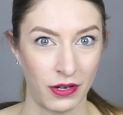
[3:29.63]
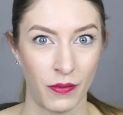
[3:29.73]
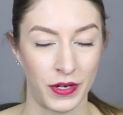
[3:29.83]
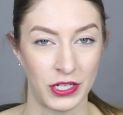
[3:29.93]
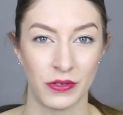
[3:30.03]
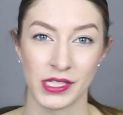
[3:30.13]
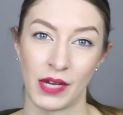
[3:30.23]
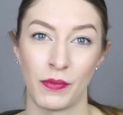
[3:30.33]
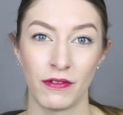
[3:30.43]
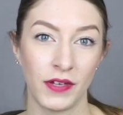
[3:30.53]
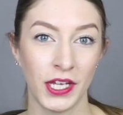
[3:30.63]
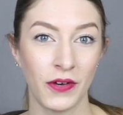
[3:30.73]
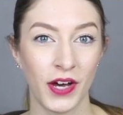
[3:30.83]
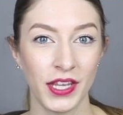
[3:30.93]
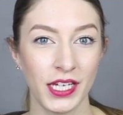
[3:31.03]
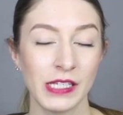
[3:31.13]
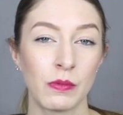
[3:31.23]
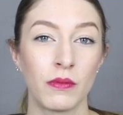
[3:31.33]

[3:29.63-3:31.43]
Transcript: I want to do a separate video on this,